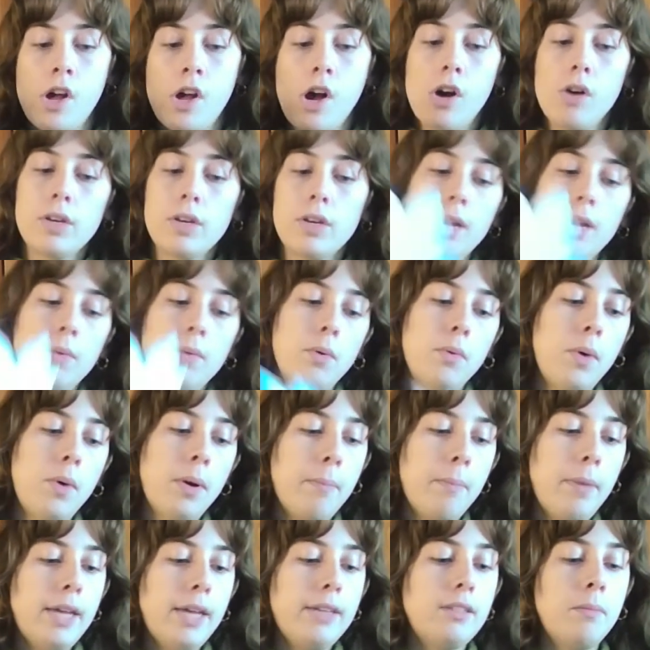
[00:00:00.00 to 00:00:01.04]
Okay, well,
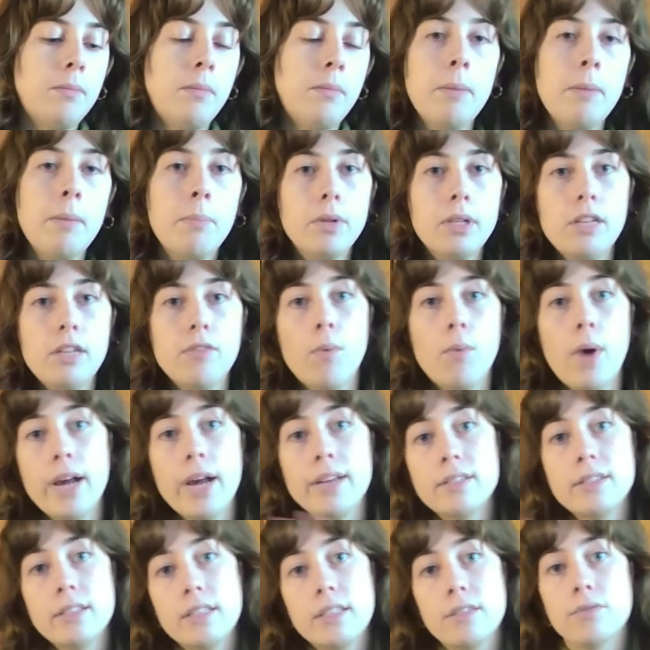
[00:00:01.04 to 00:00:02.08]
what makes a maple leaf? Why
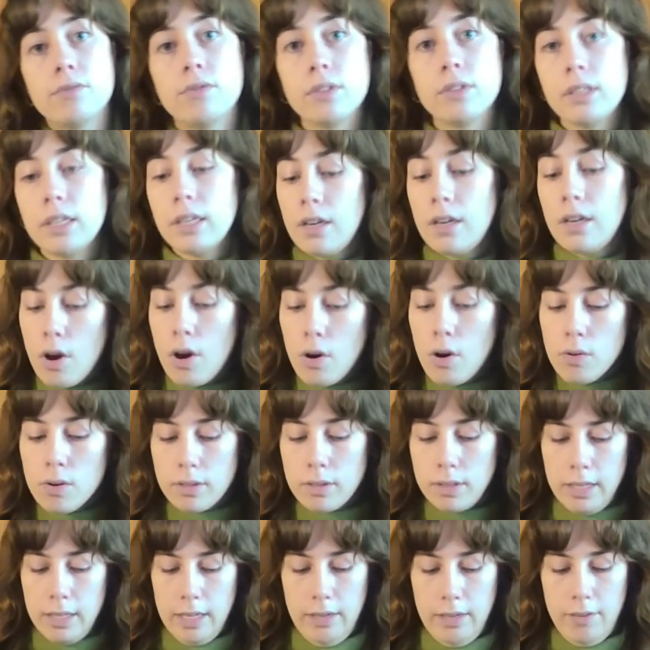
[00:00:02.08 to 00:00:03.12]
is it different than an oak
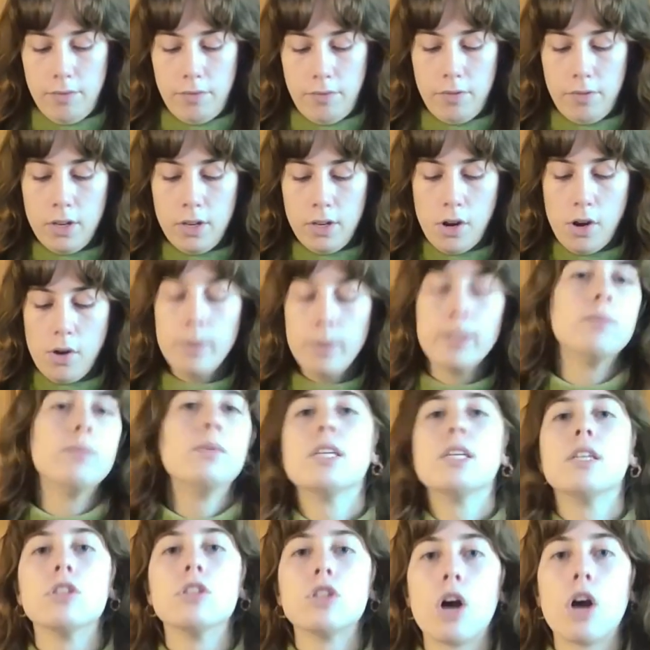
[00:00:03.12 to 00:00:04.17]
leaf? You know, and we
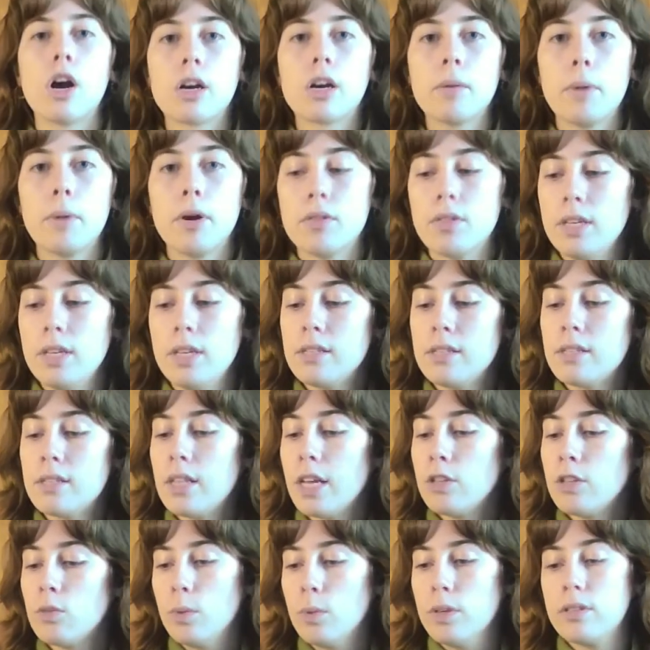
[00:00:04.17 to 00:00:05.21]
can talk about these
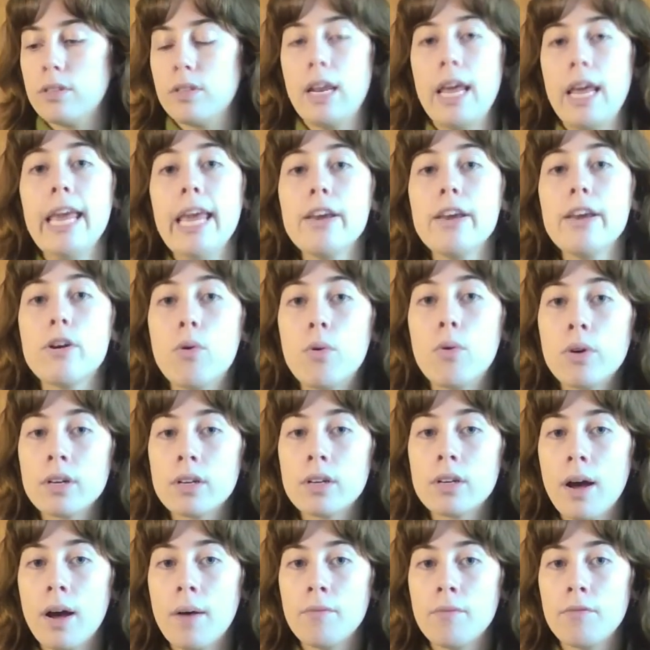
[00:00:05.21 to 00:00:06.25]
things. Where does an acorn
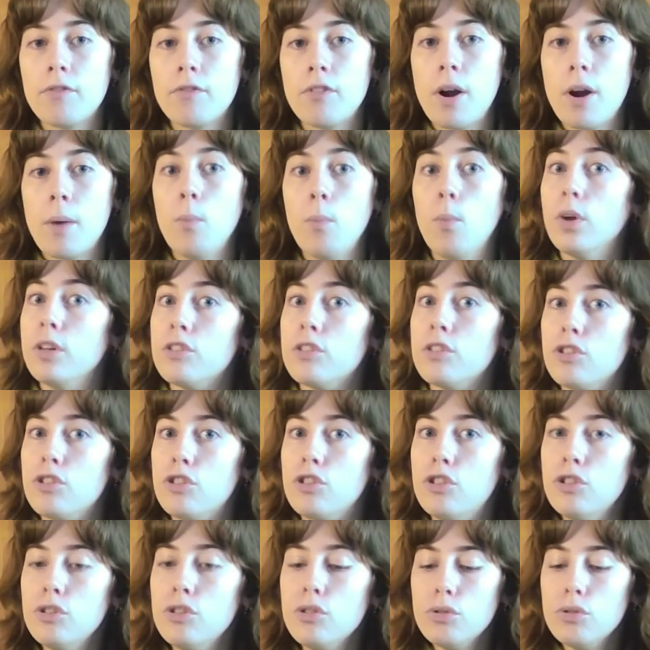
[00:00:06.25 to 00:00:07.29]
come from? What does it
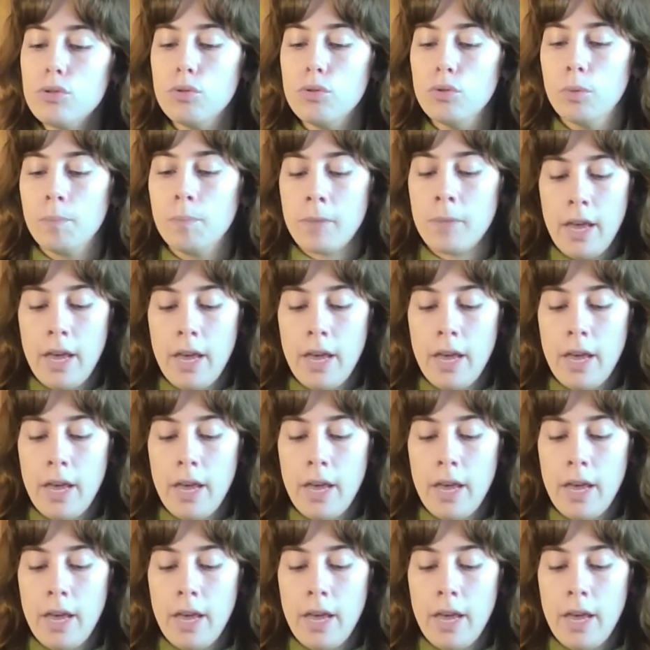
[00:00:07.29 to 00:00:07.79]
do?